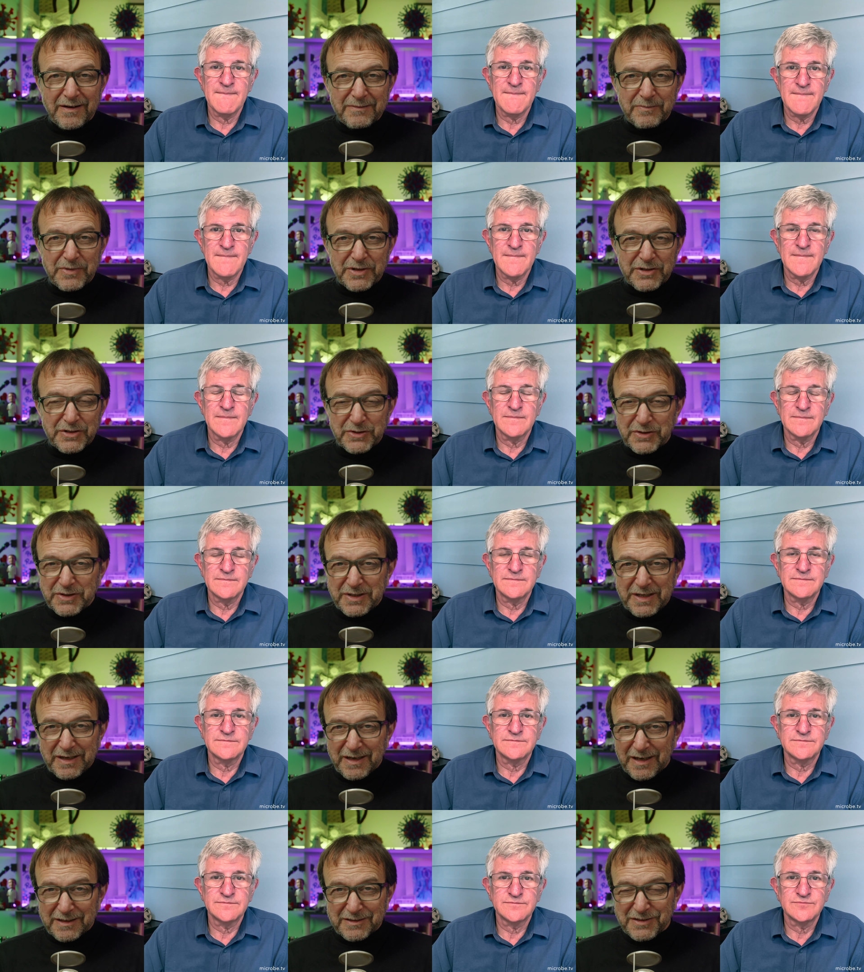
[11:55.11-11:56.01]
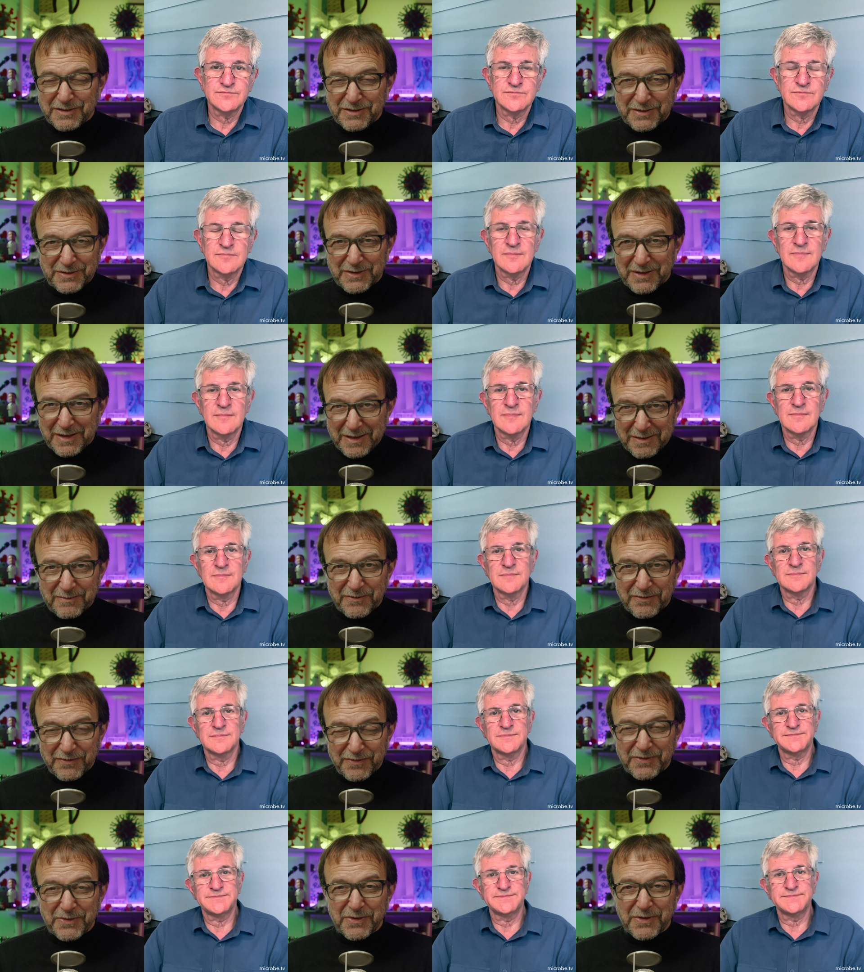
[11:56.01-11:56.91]
Speaker 1: but you cannot sue him
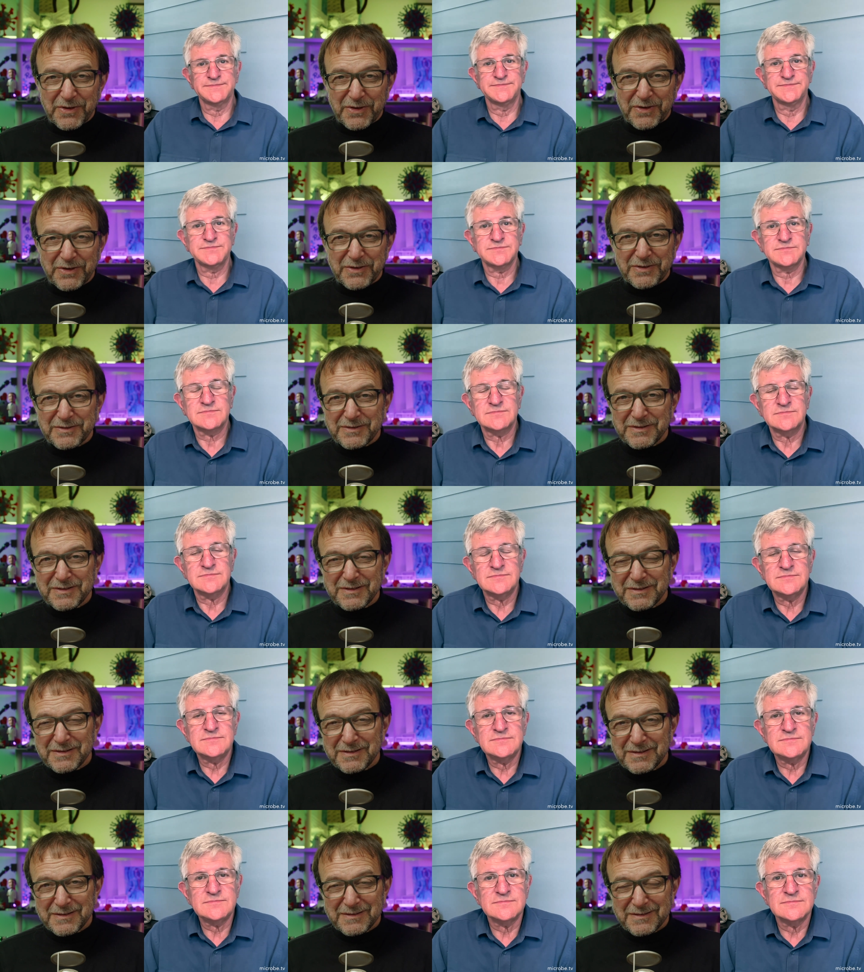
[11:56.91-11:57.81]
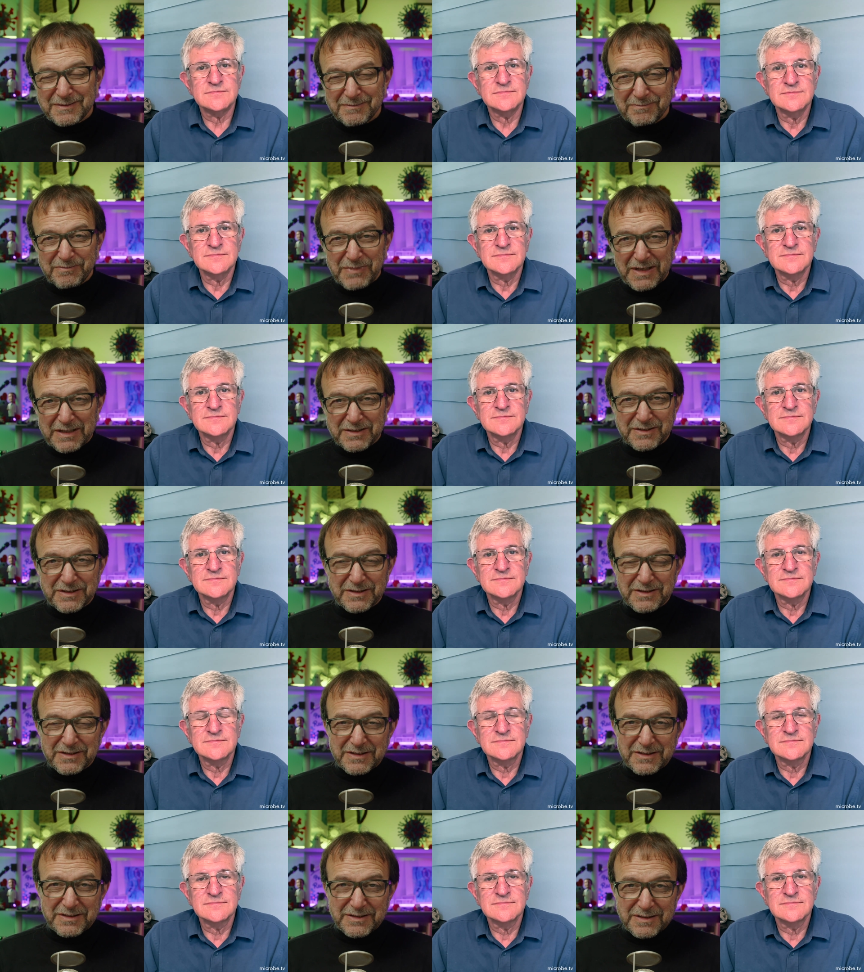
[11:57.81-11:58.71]
for
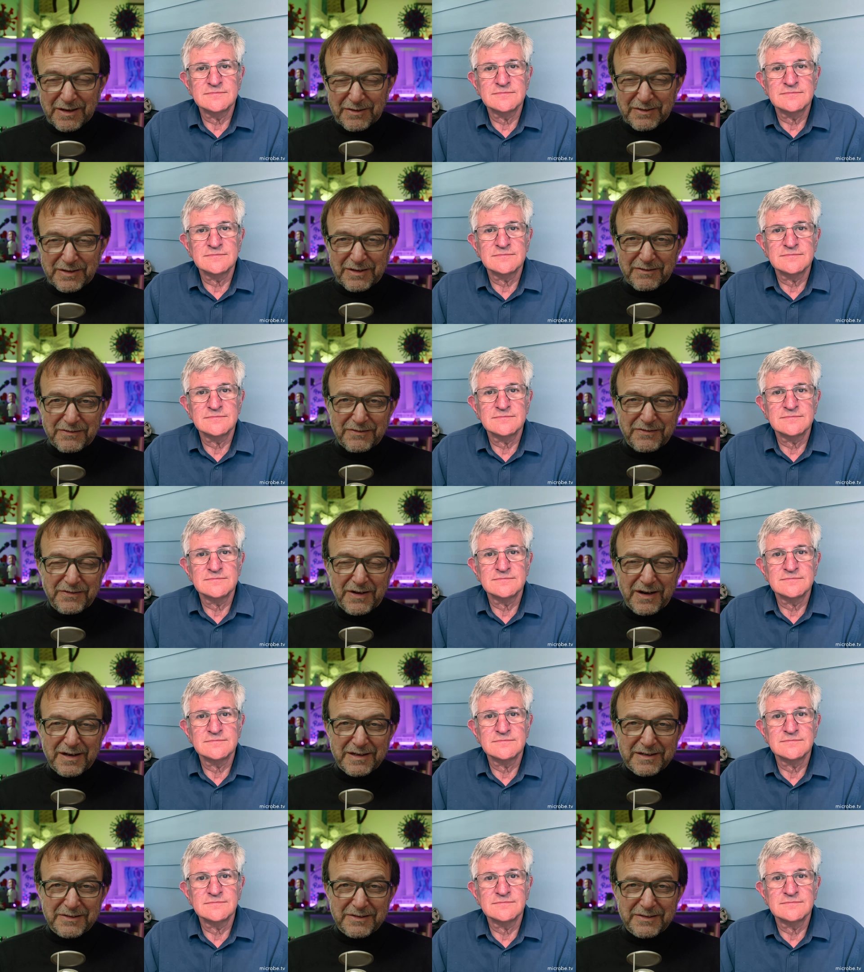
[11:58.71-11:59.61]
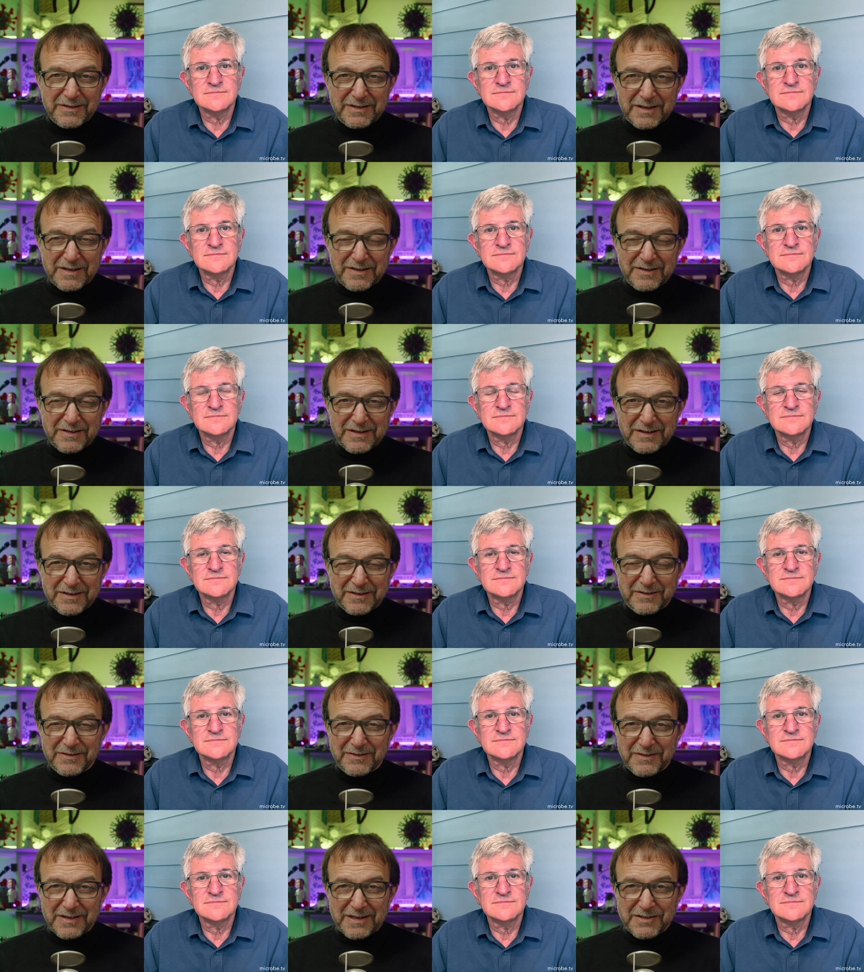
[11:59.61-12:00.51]
basically shouting fire in a
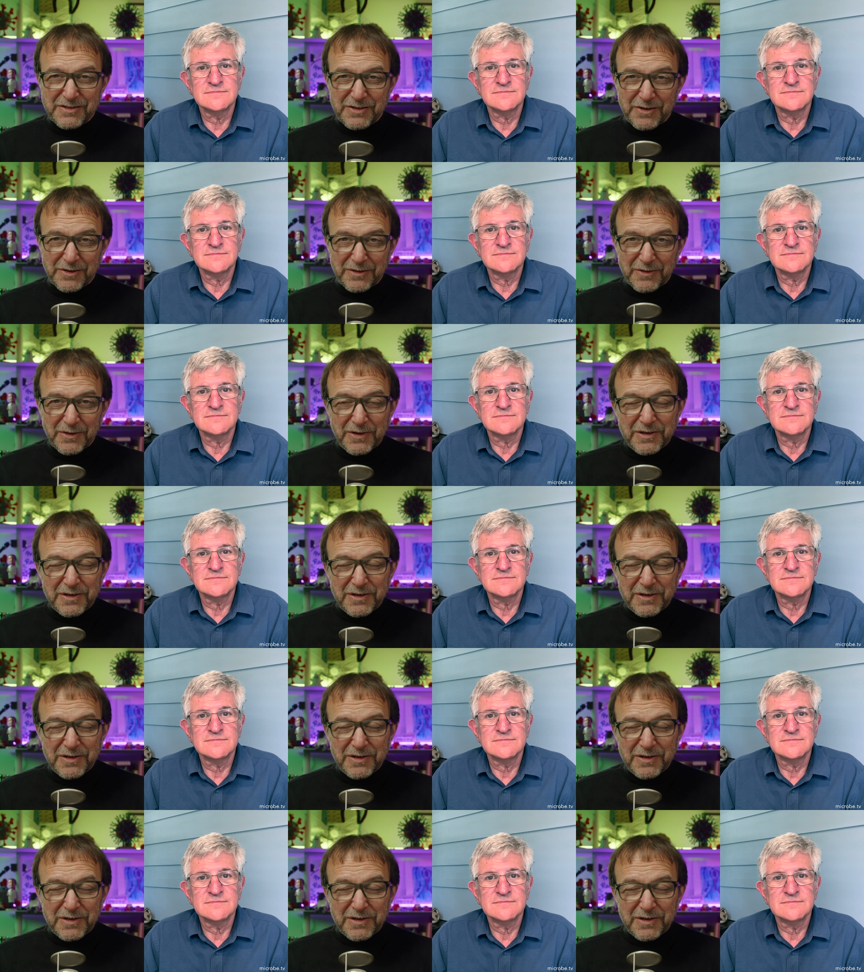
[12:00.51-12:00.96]
theater. That's our